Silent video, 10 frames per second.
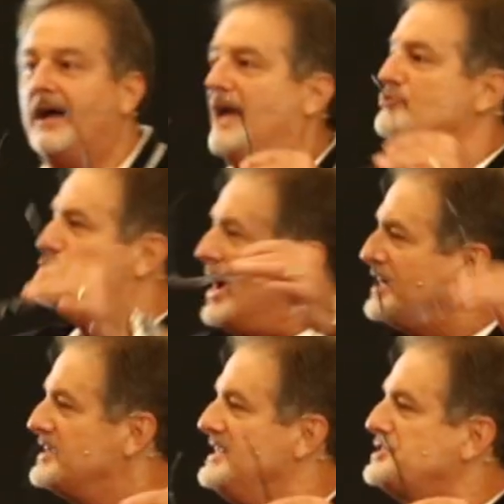and
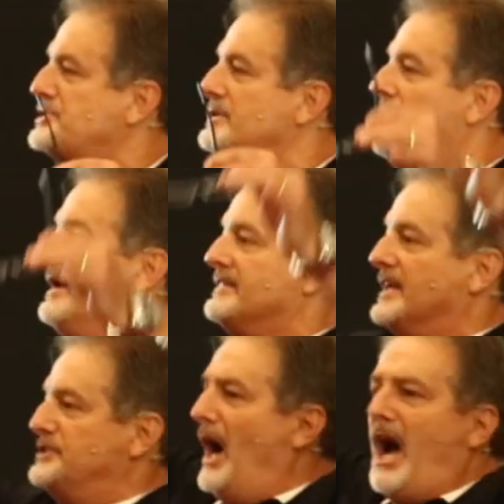recognition
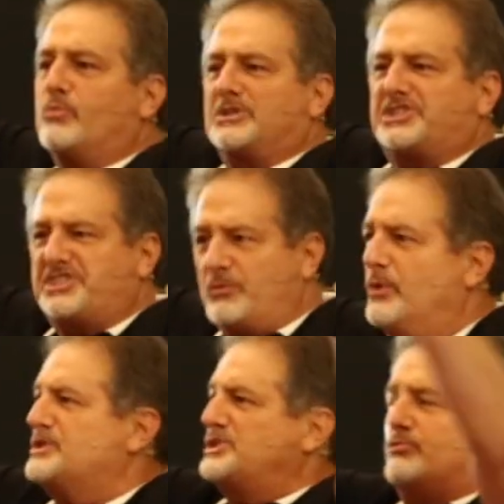that God,
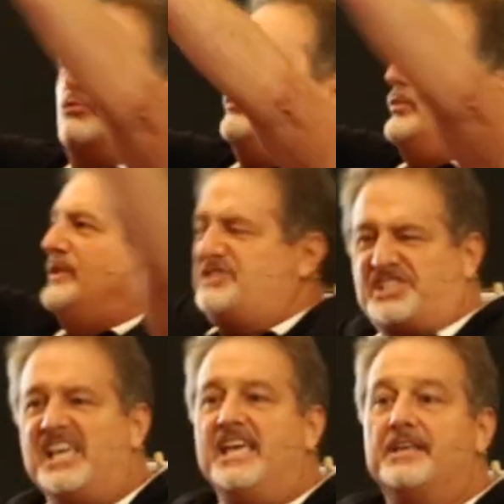we've
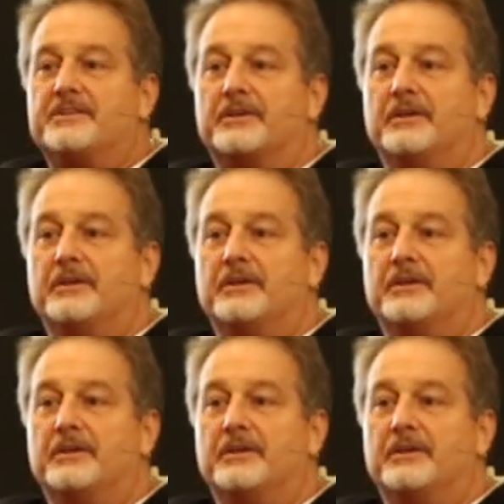sinned.